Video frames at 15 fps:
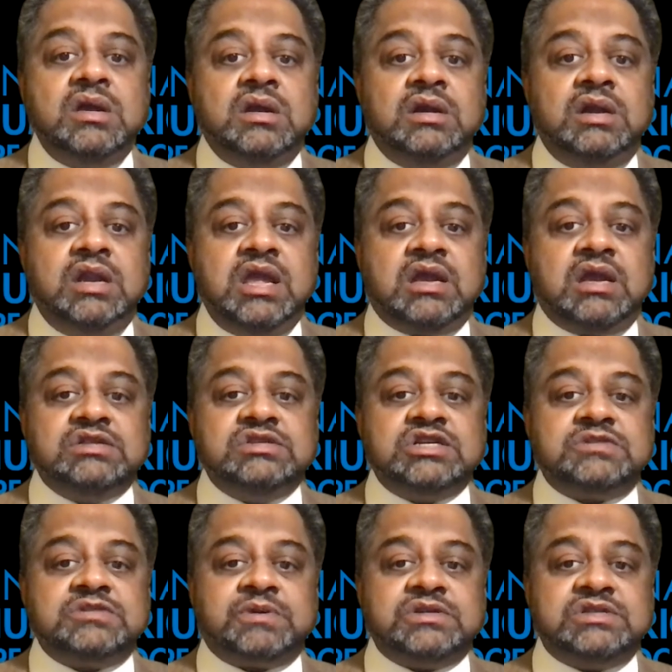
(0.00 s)

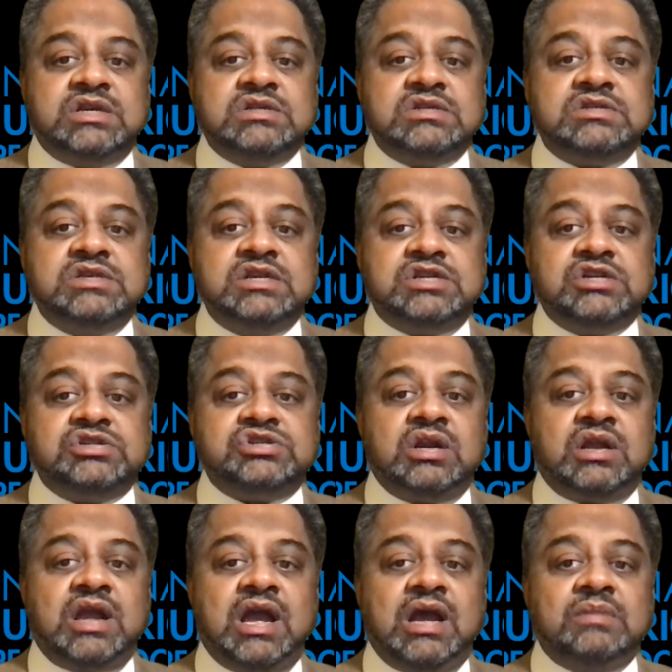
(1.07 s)
decongest prisons, detention
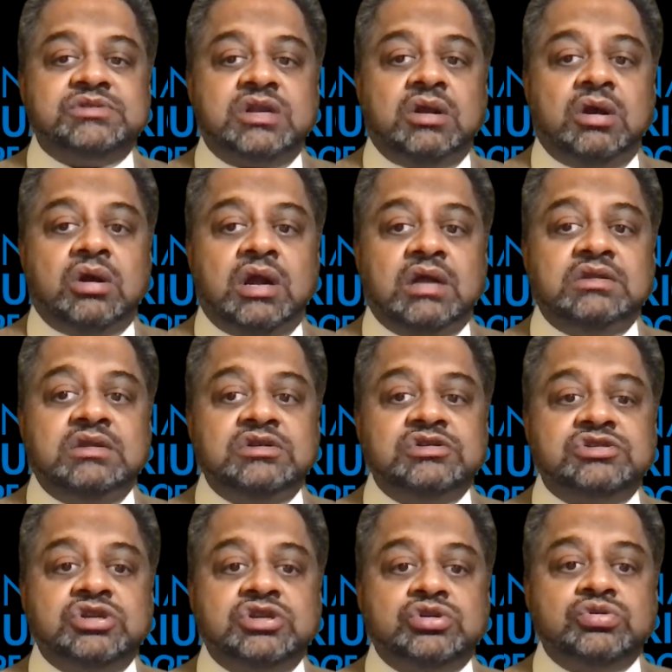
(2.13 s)
camps, and our other
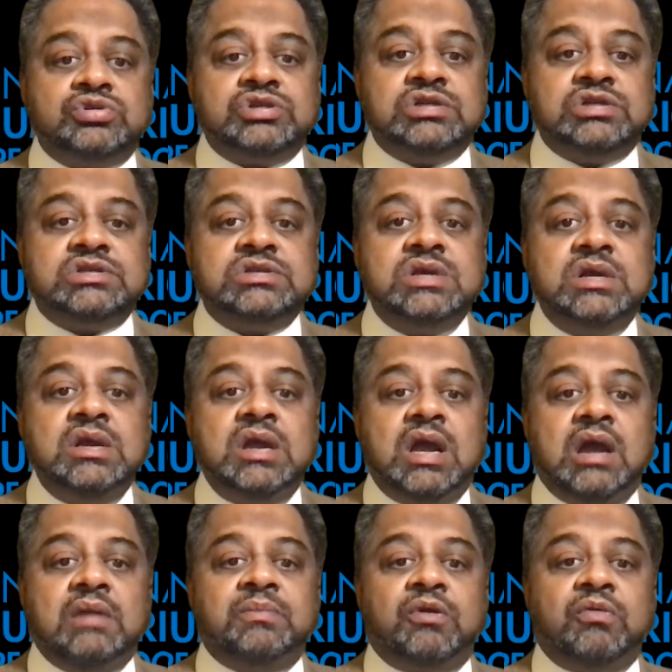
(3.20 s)
institutions,
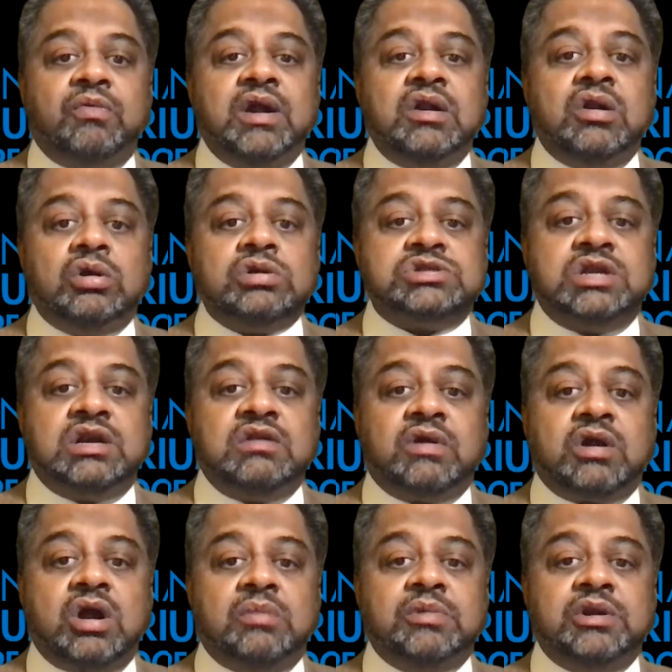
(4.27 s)
and provide alternative
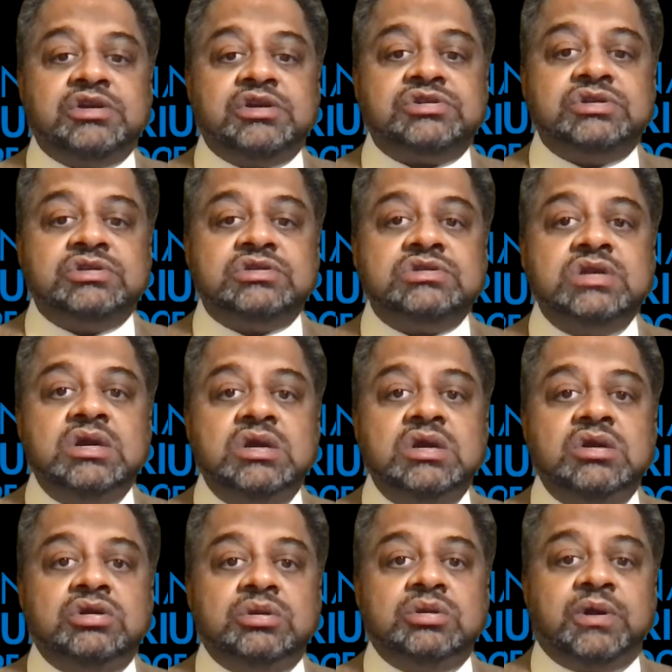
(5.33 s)
accommodations
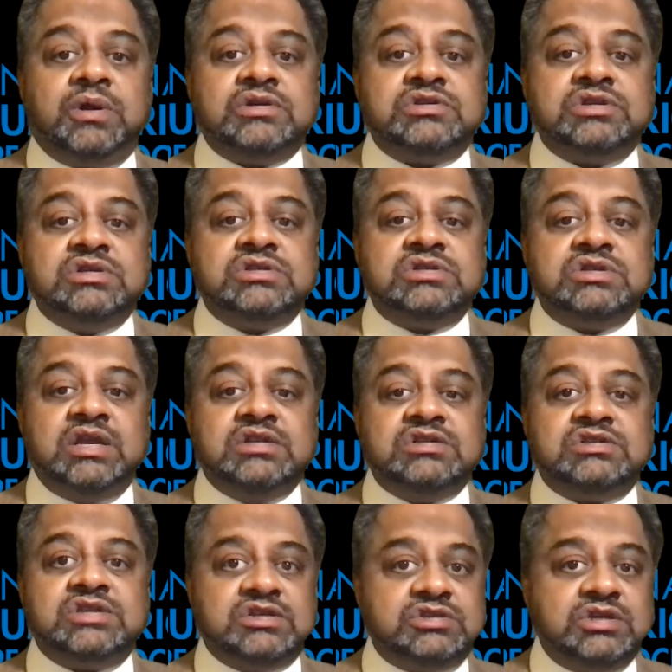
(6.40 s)
to persons in
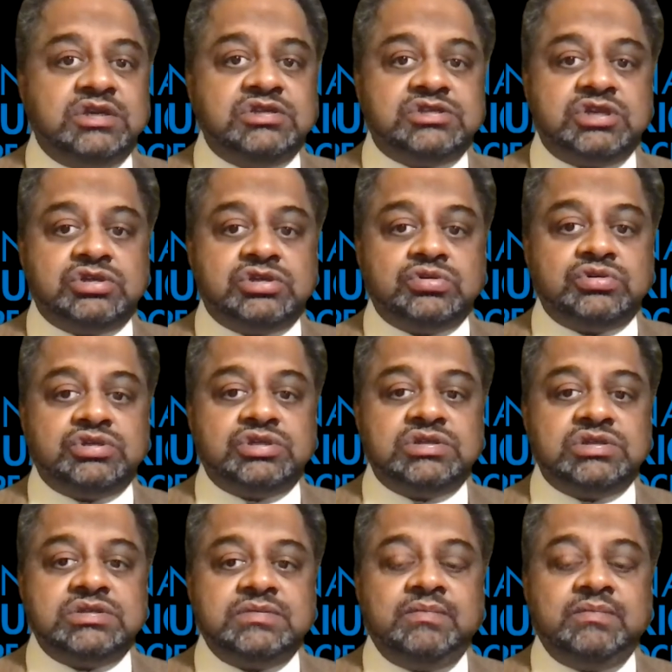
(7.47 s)
such institutions.